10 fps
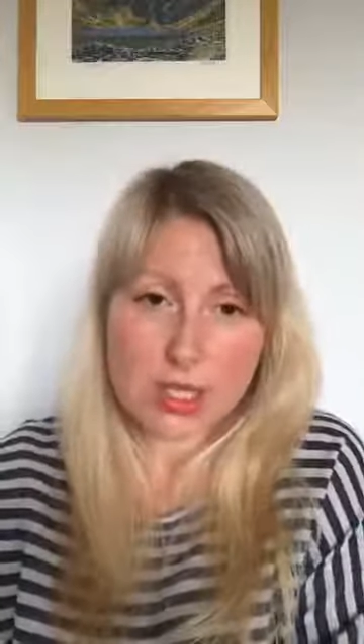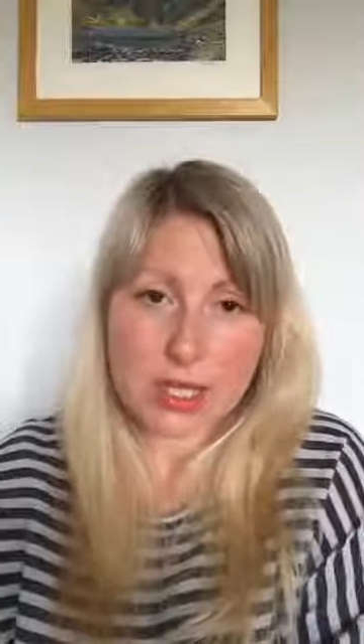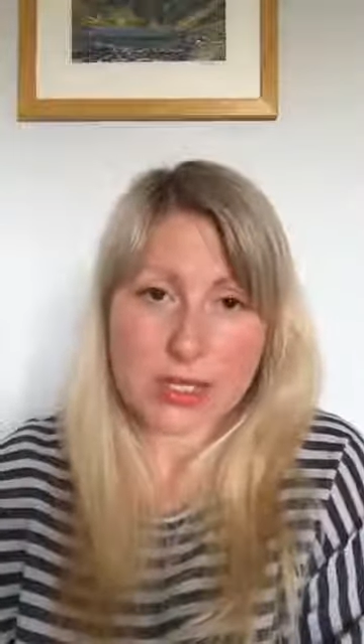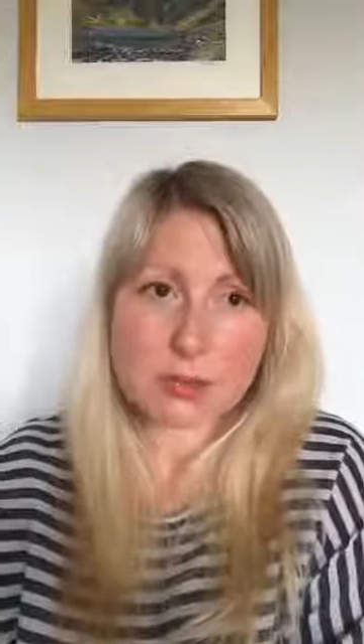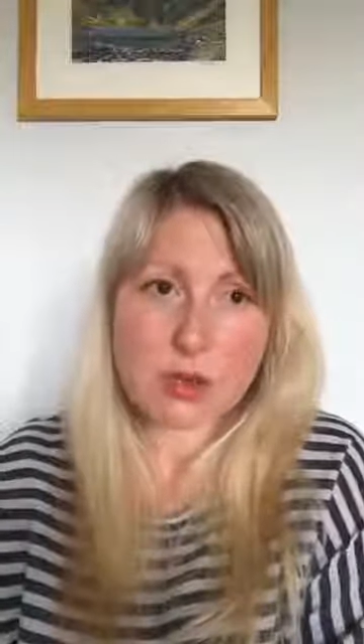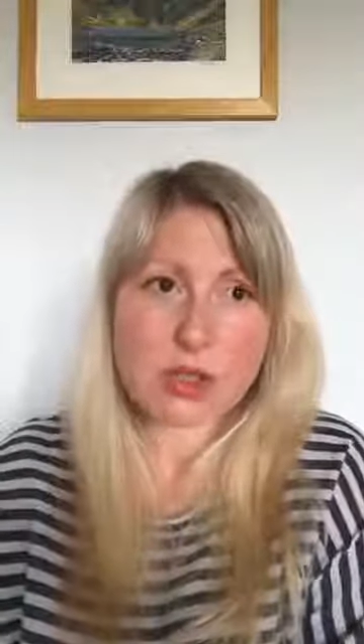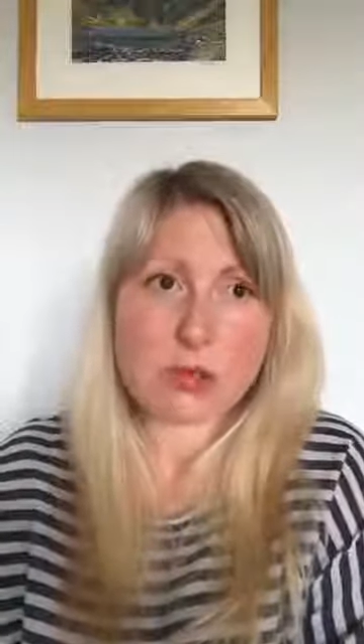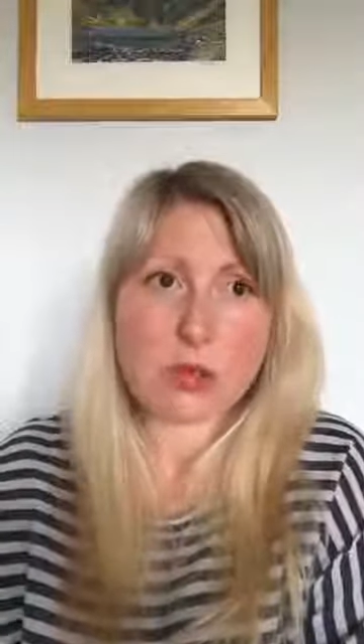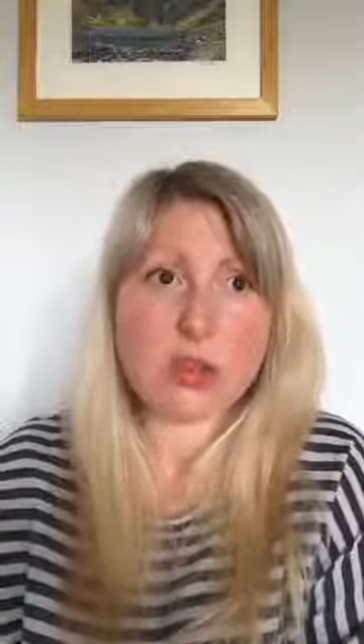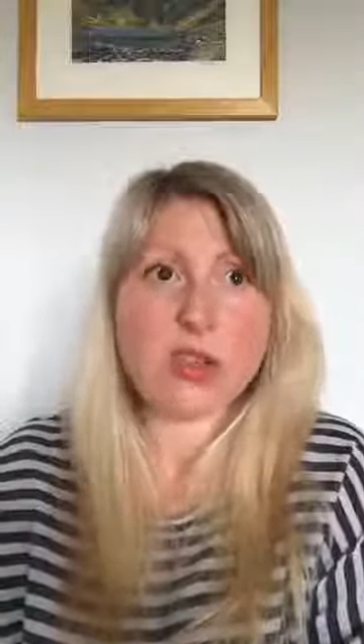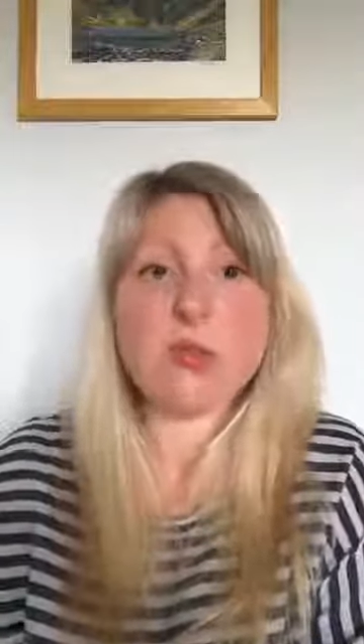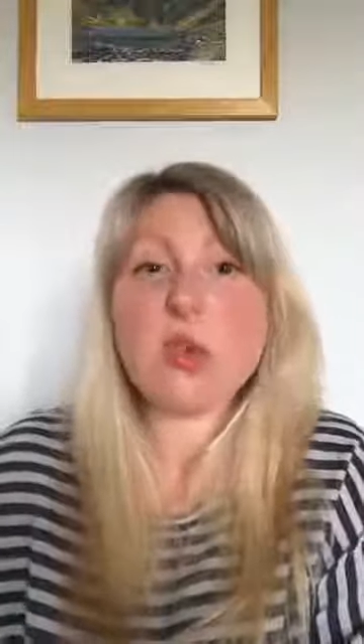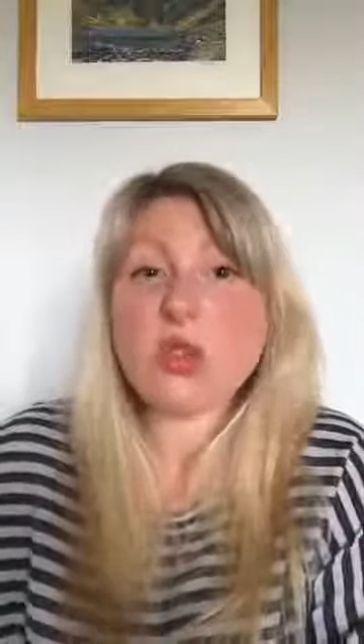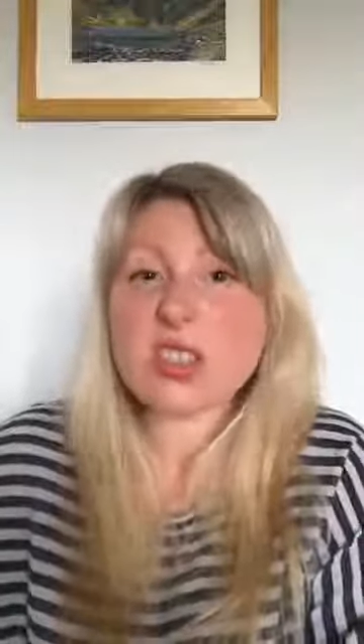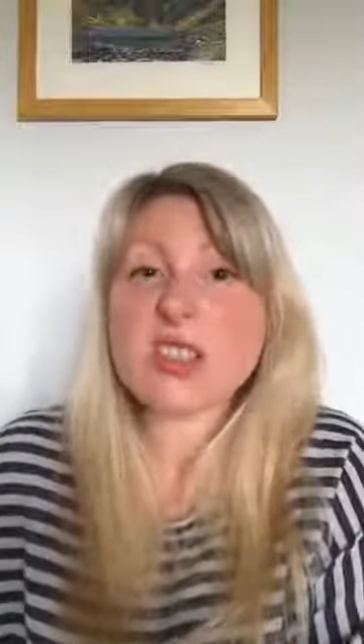it is possible, you're
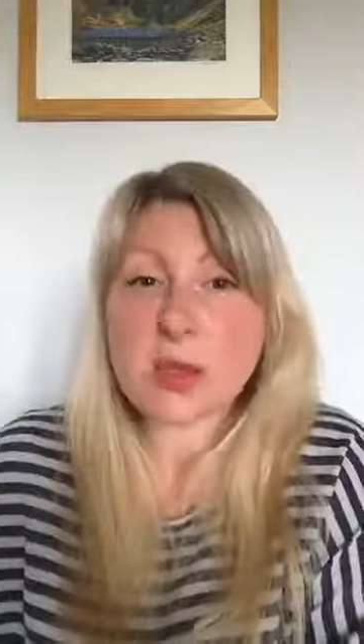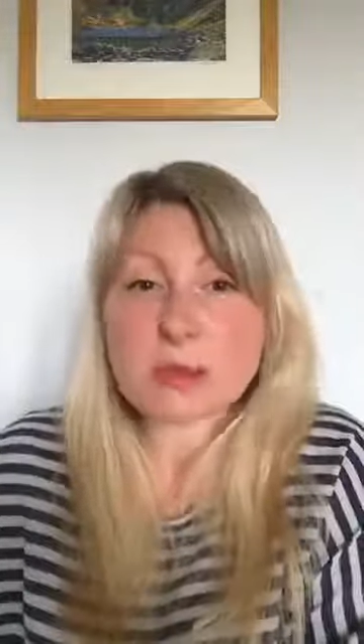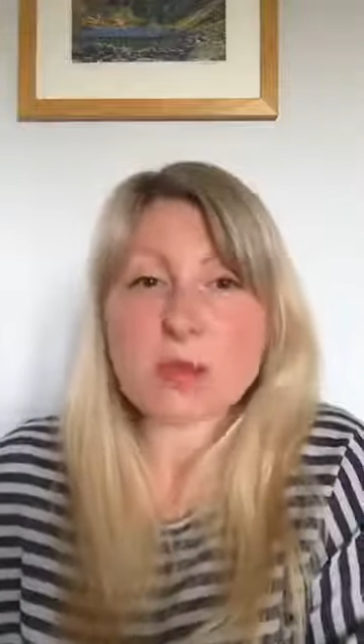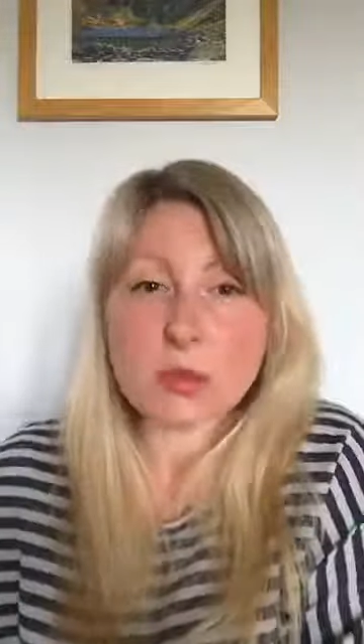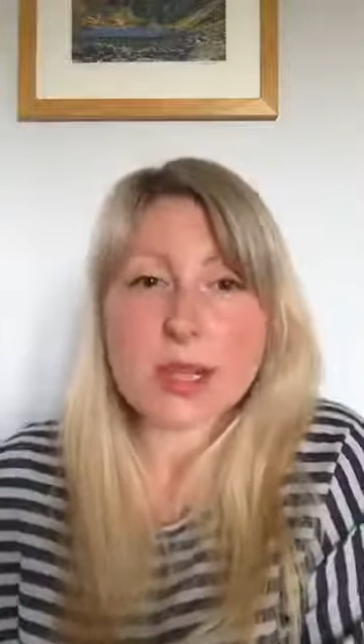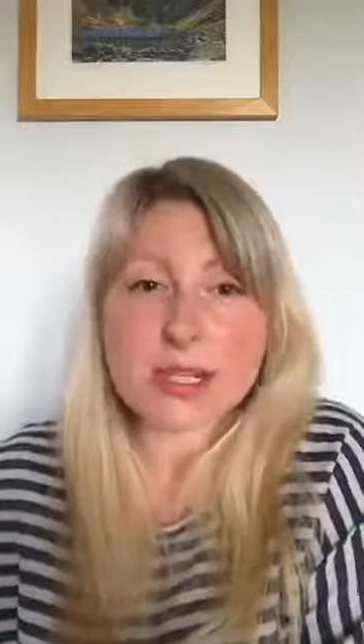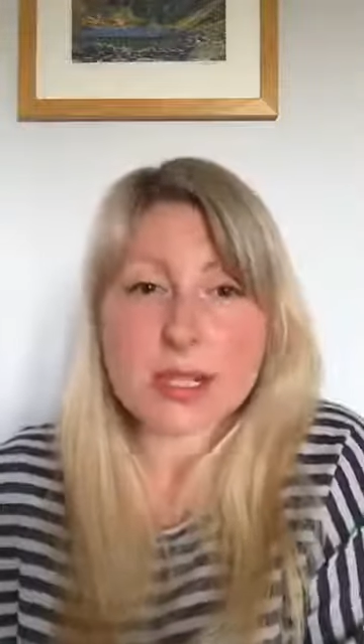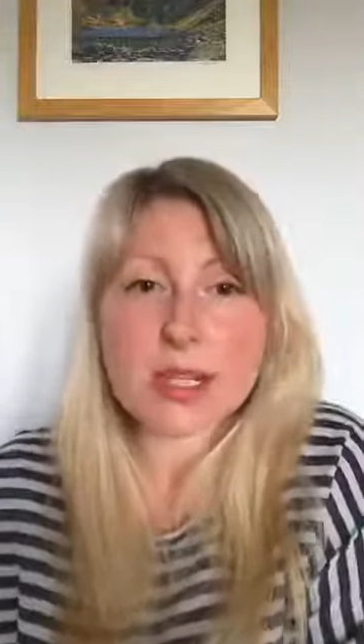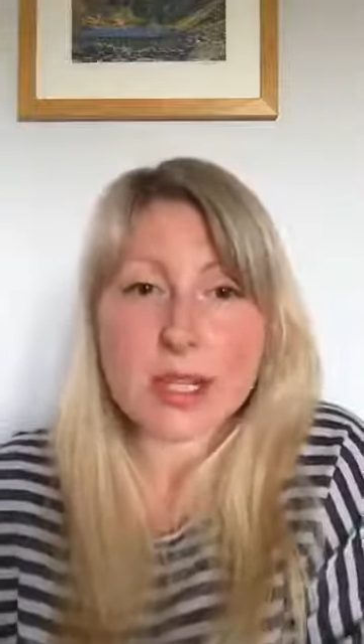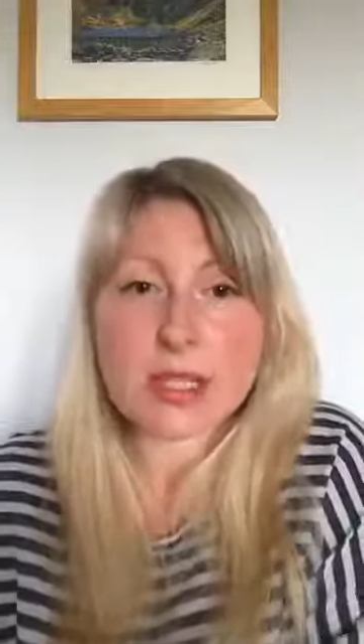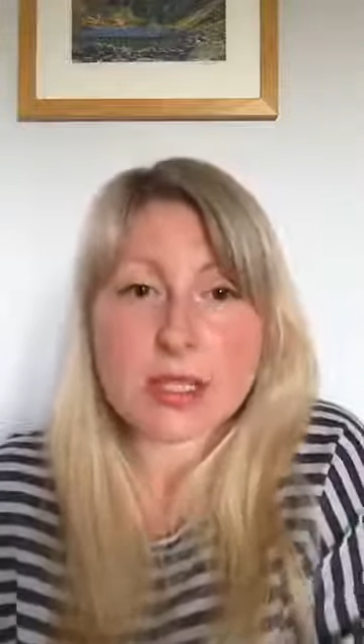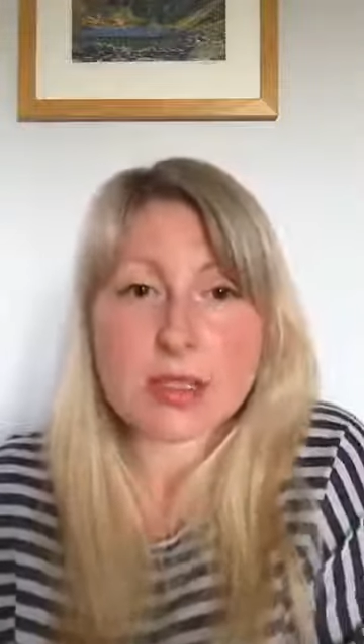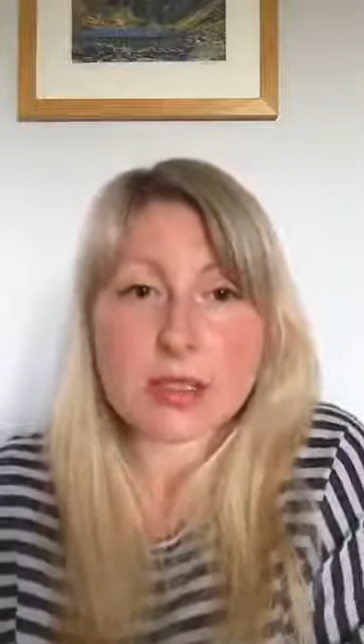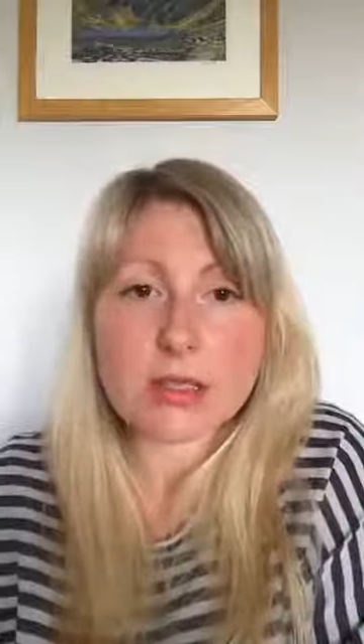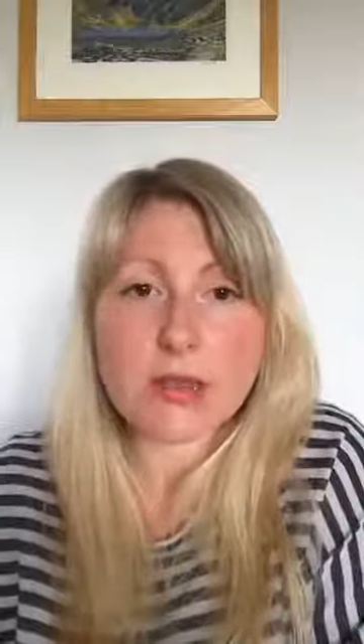more susceptible basically
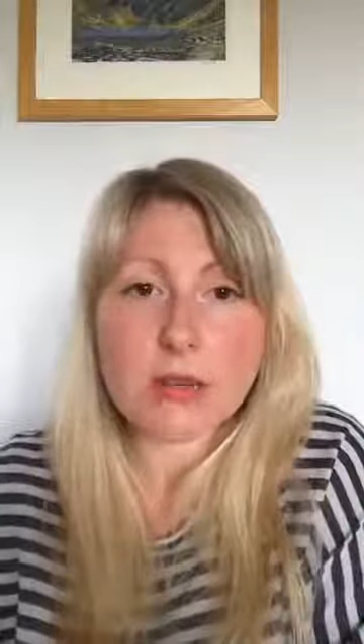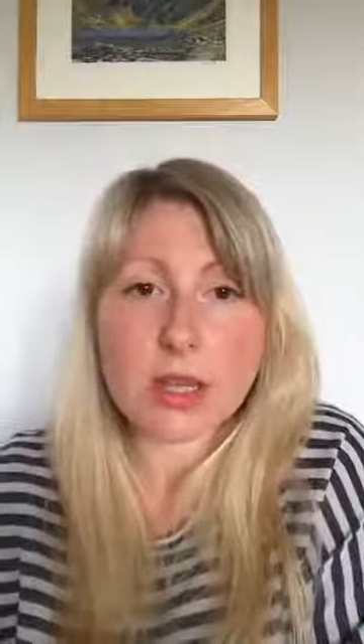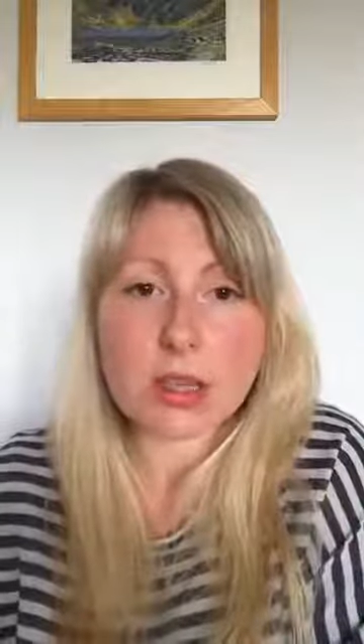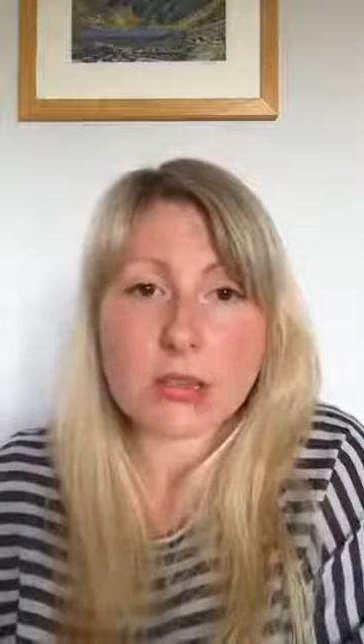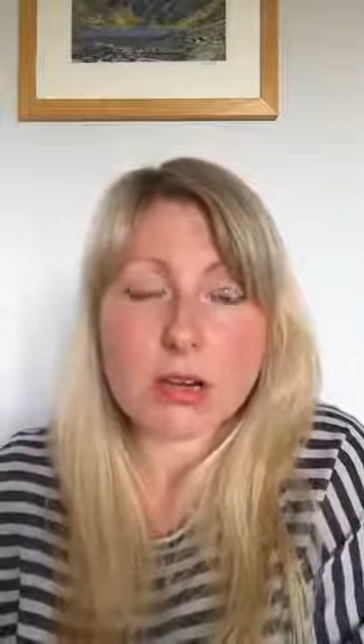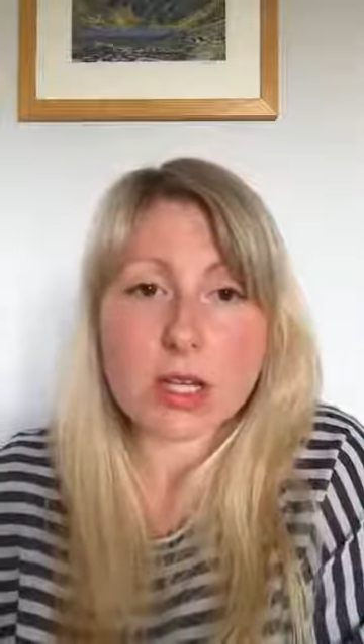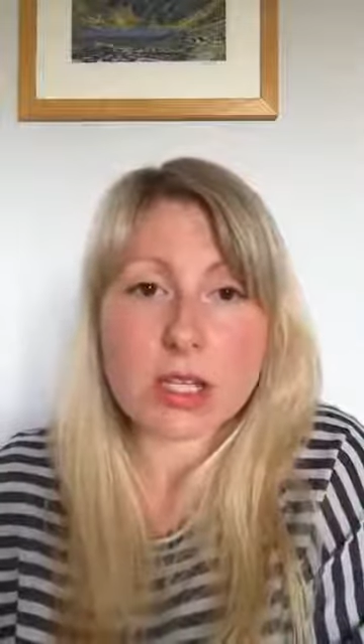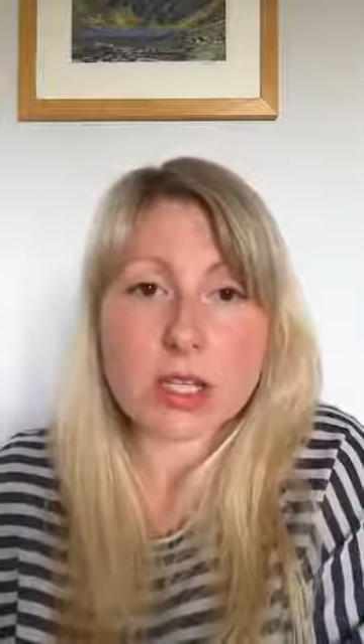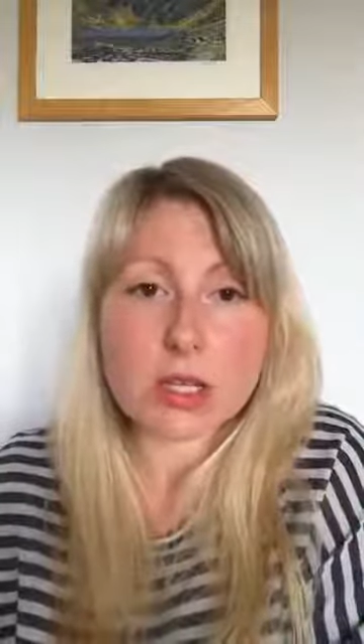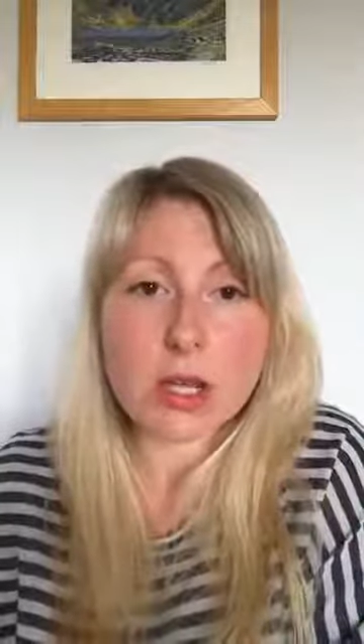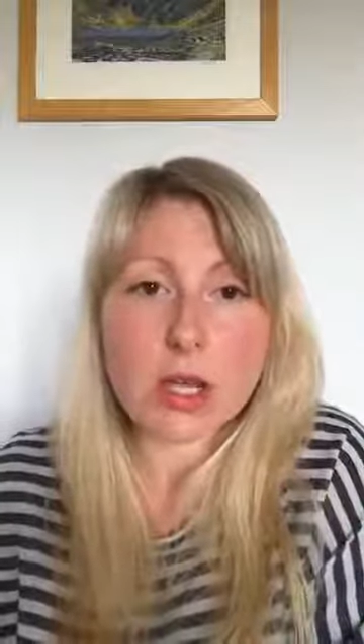to developing thrush.